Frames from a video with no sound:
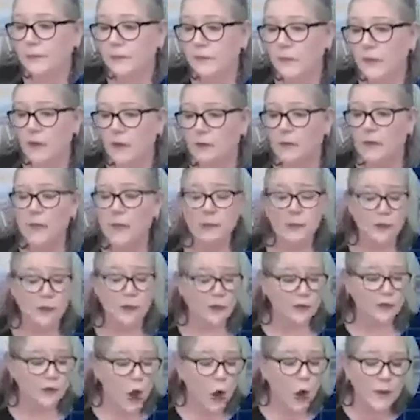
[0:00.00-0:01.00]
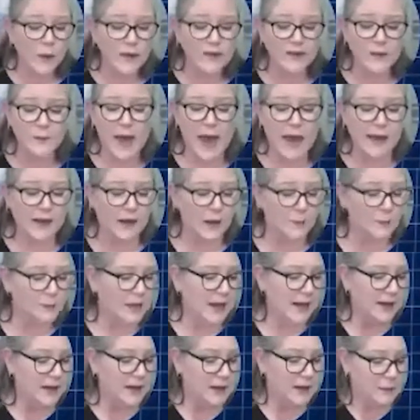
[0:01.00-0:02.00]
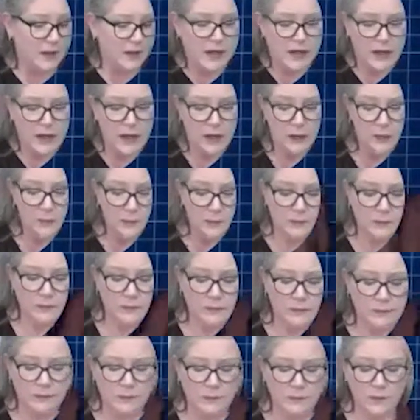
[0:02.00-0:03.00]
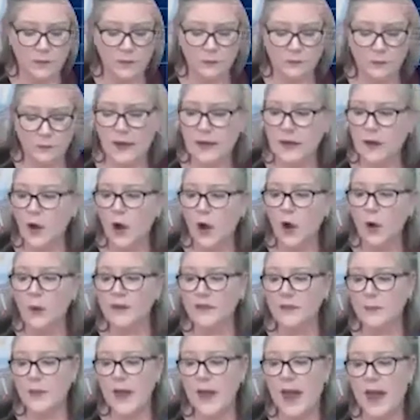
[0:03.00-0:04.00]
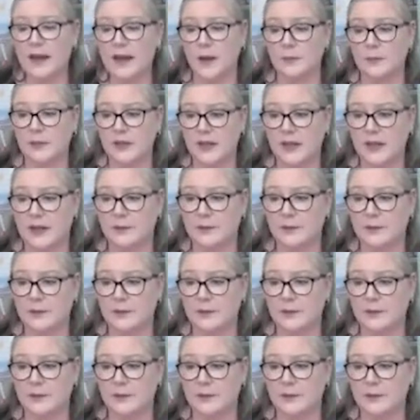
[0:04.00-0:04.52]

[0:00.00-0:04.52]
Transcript: remember, there's always a backup plan in making, right? Always a backup plan.